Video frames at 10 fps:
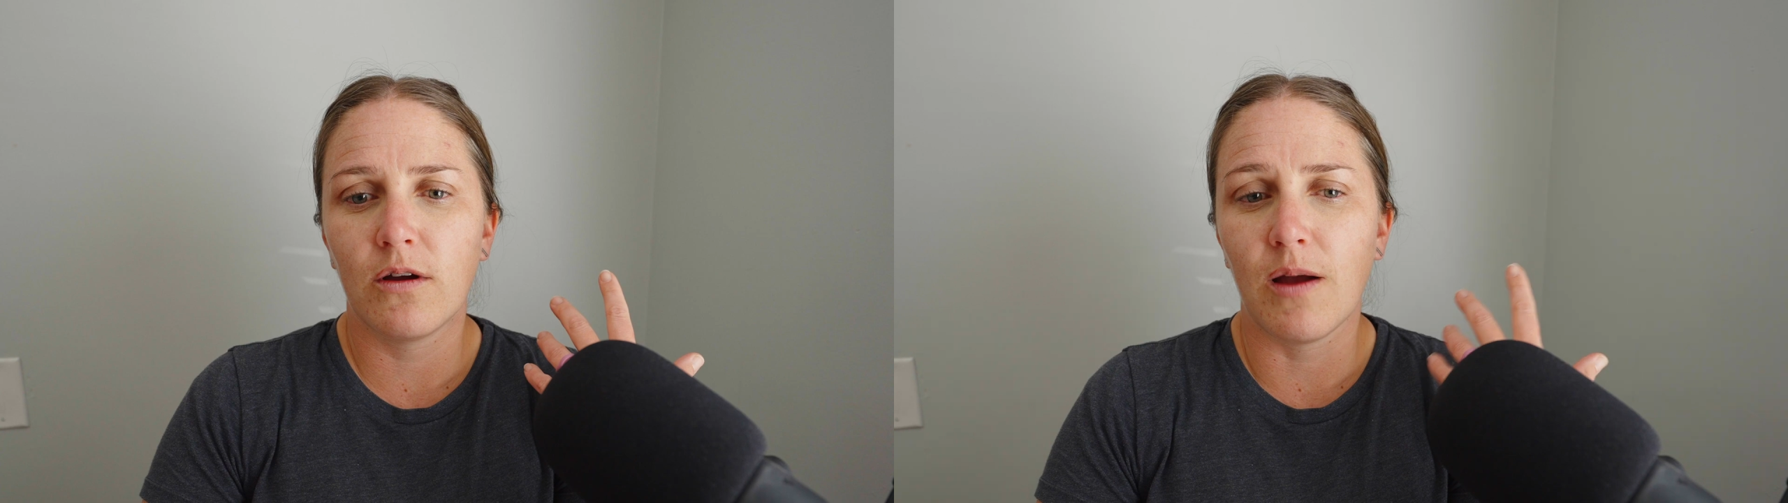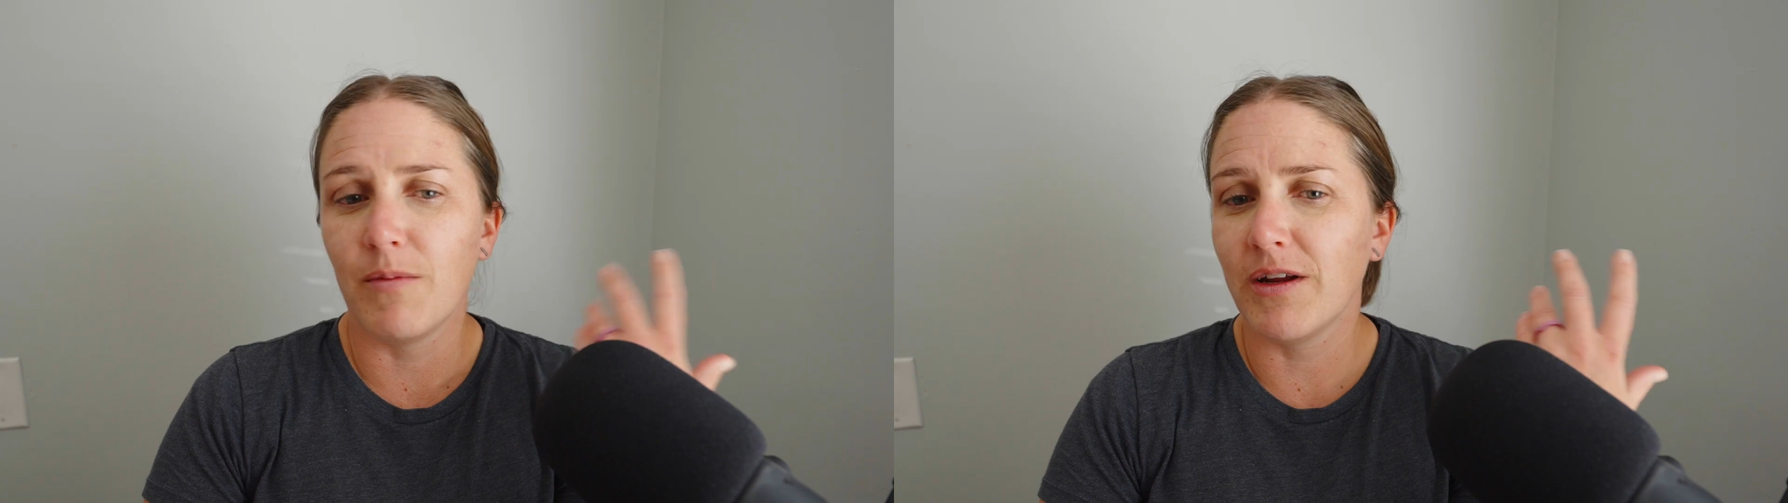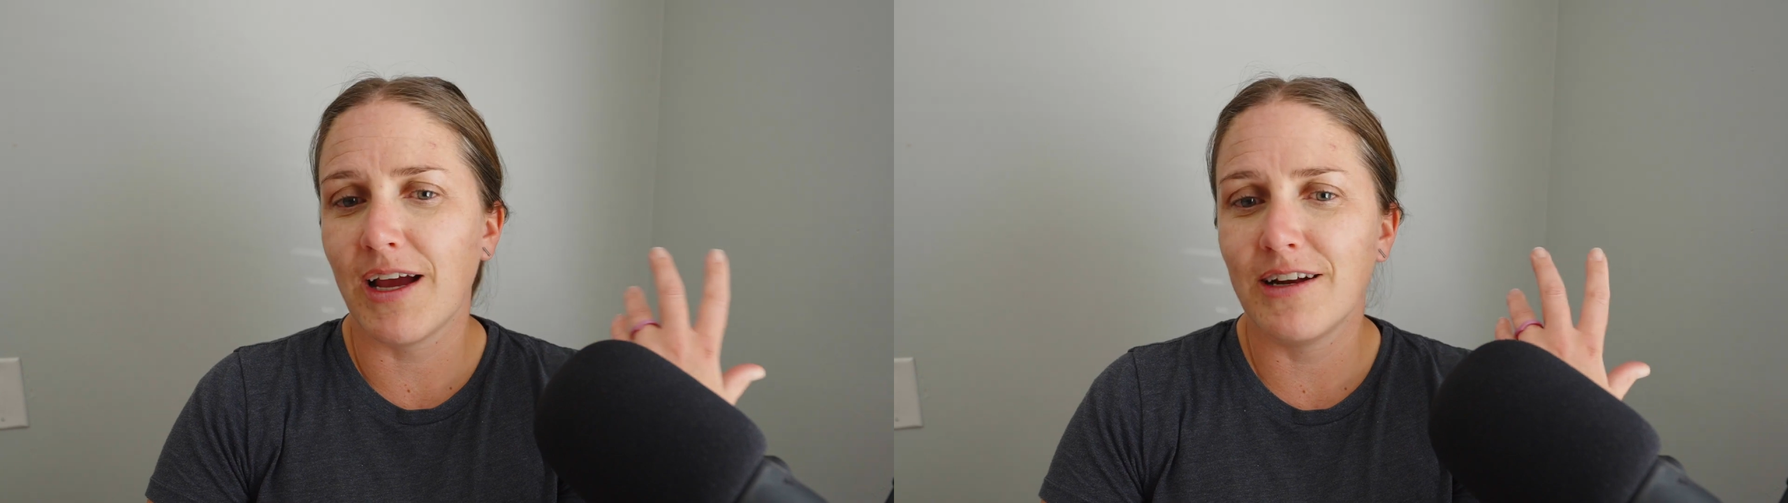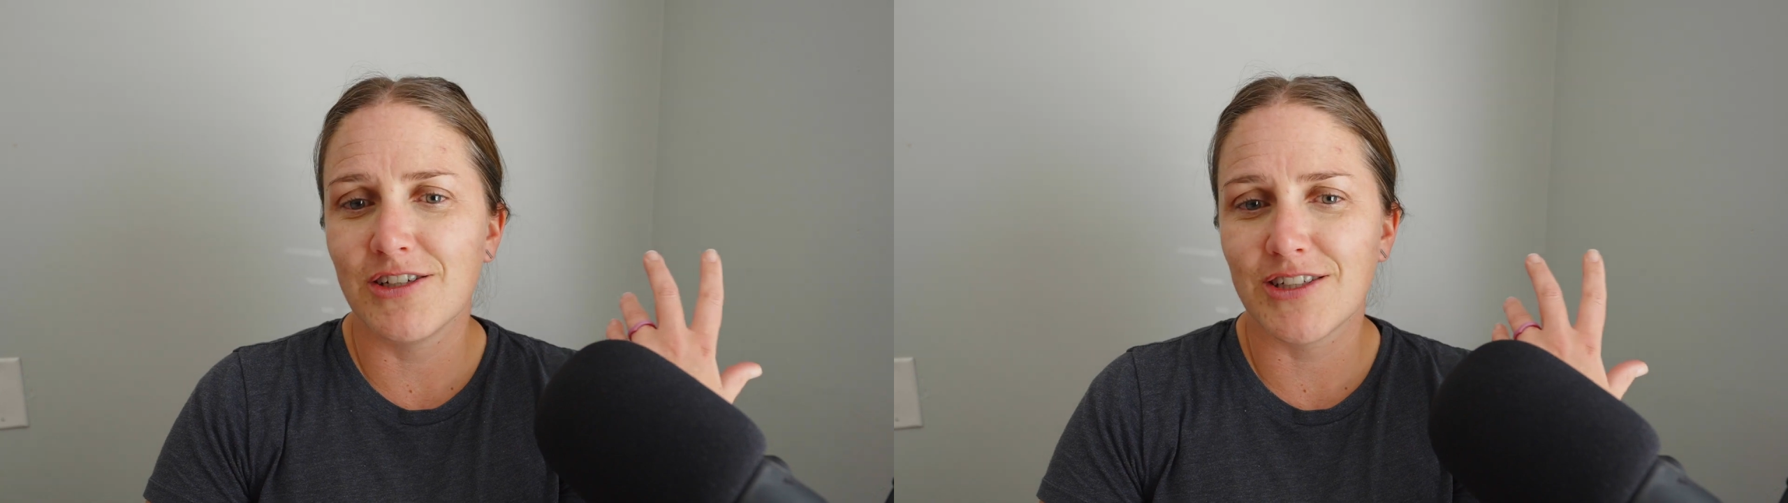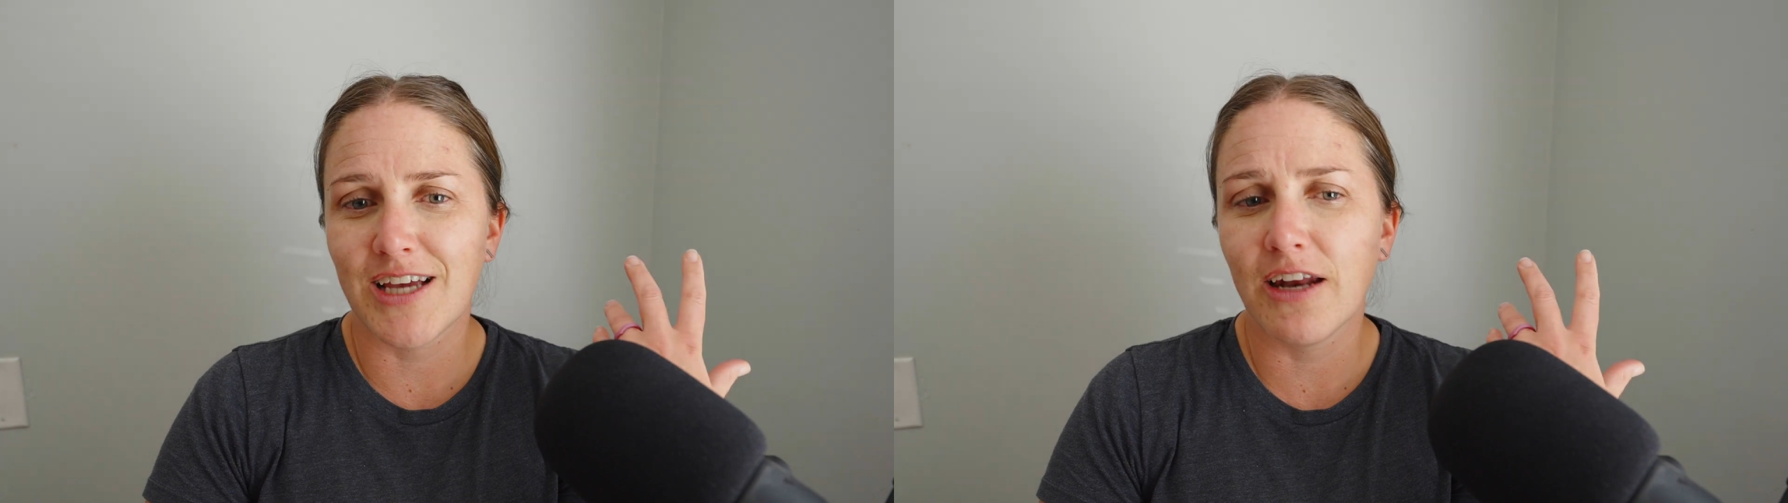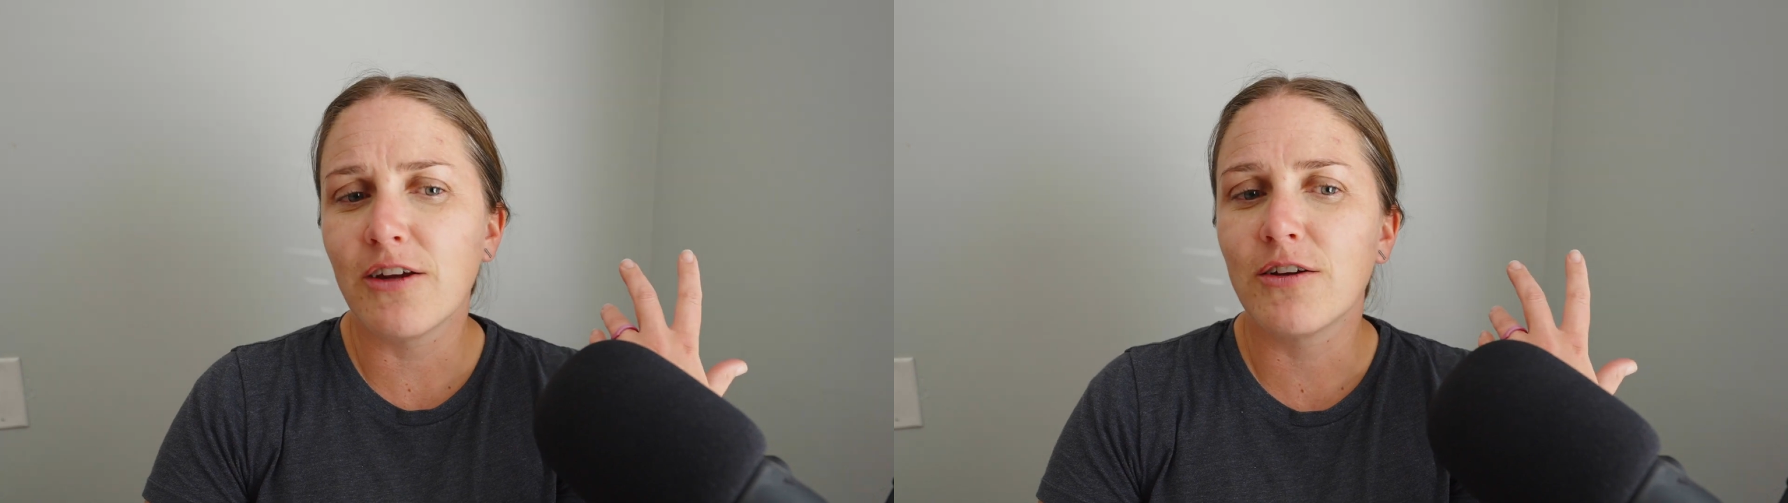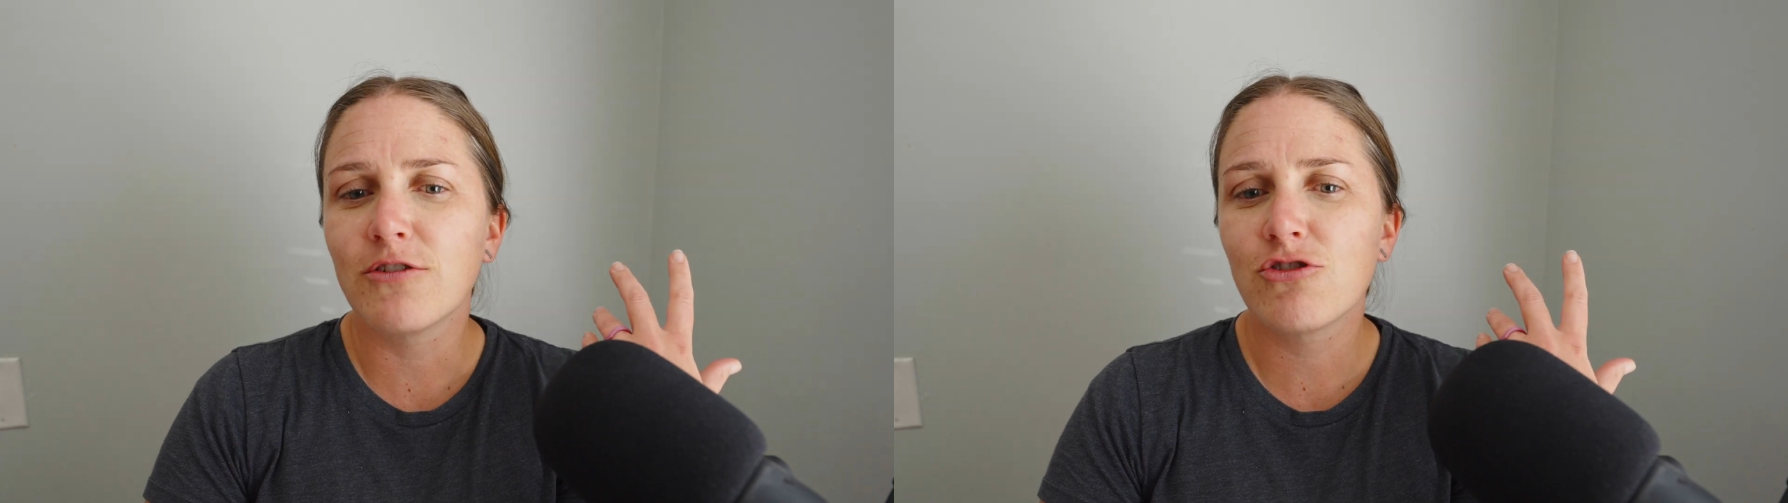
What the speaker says: I'm going to kind of